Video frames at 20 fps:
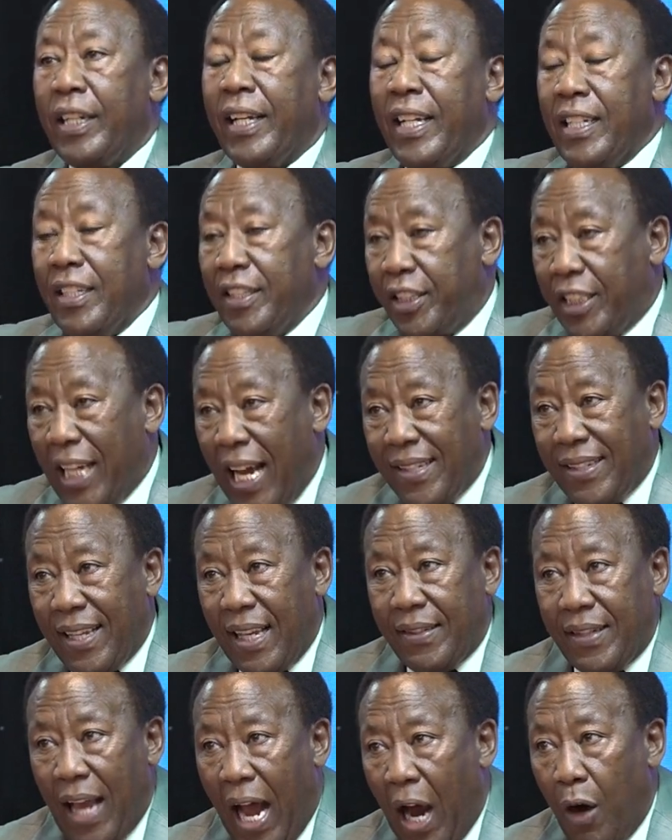in
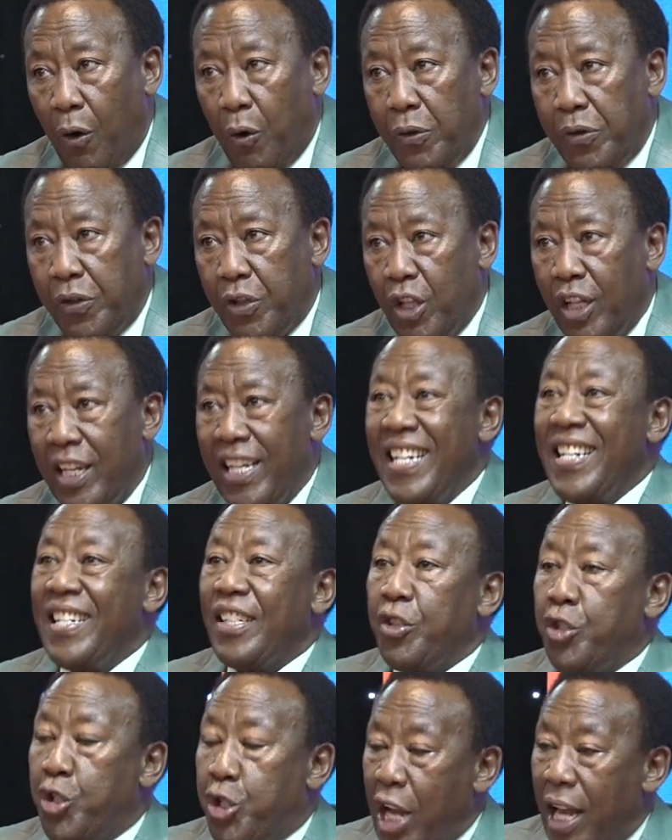Jesse's house,
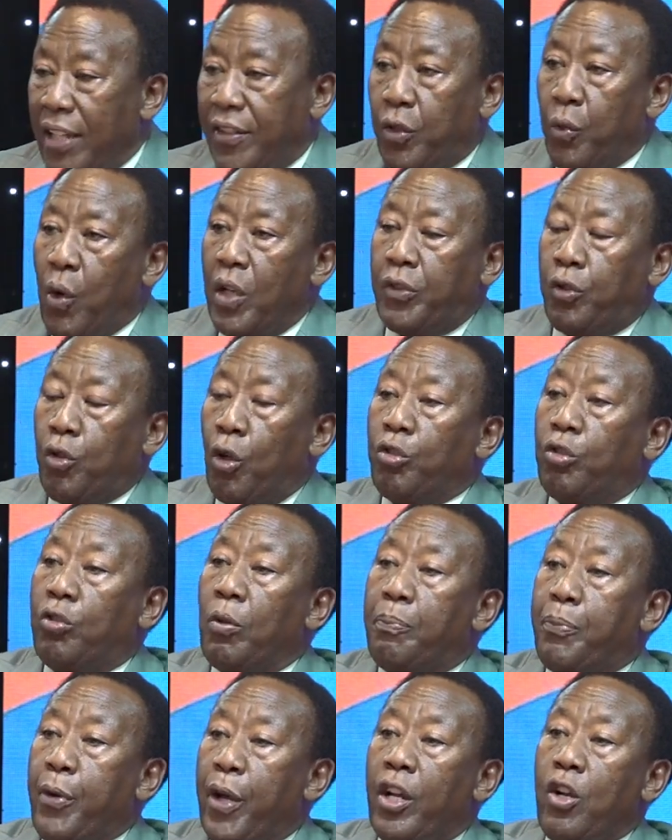Jesse was told
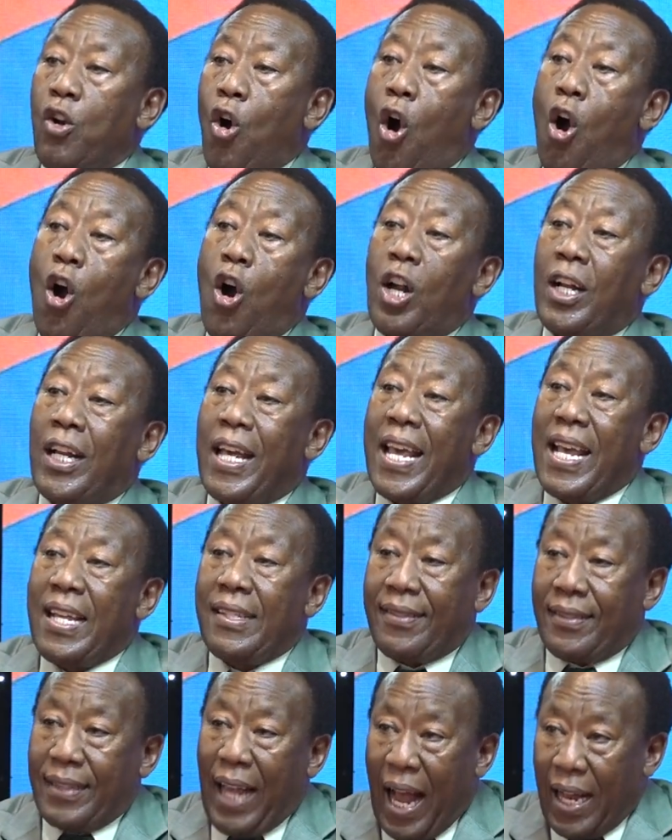to bring all
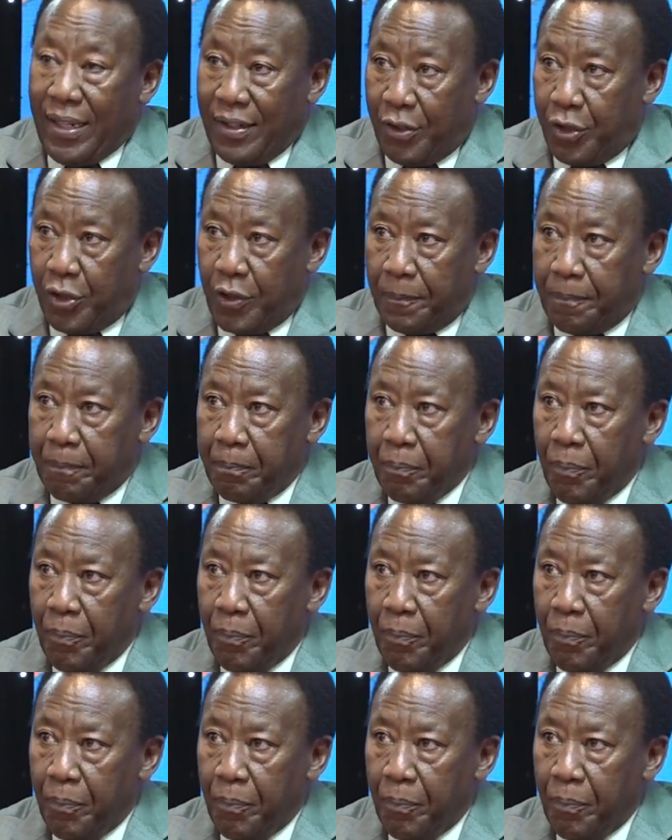his sons.